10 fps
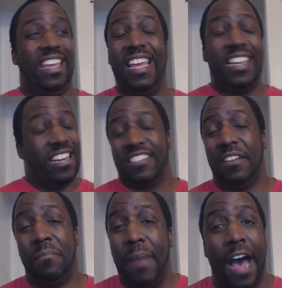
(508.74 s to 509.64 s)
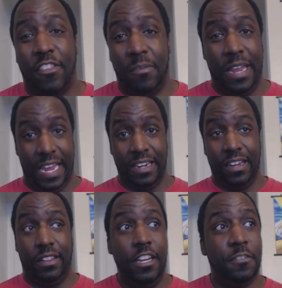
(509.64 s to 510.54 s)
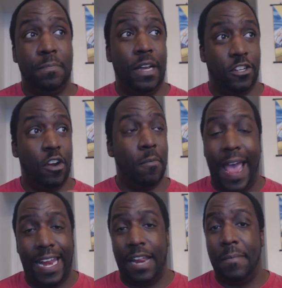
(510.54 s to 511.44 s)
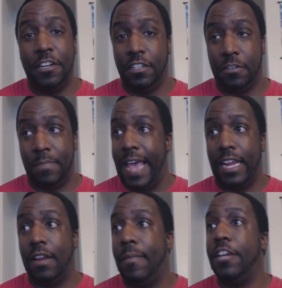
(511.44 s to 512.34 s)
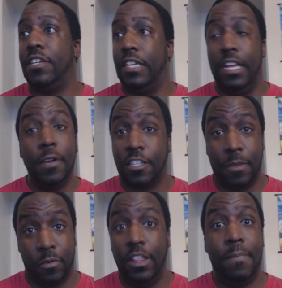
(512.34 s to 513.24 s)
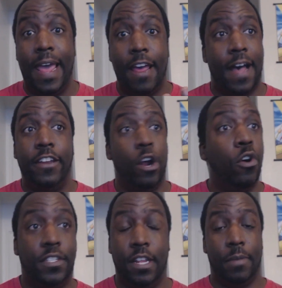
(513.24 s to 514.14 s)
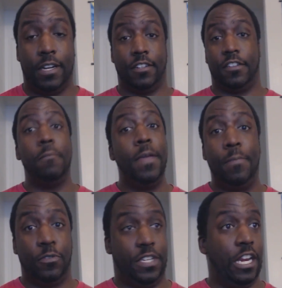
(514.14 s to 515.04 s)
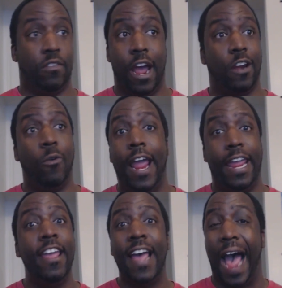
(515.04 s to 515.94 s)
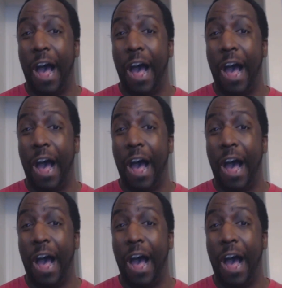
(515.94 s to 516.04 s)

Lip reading: it doesn't bother me in the least, but you know, bad animation is bad animation. It must have been really bad if I noticed it, because some people see it right away.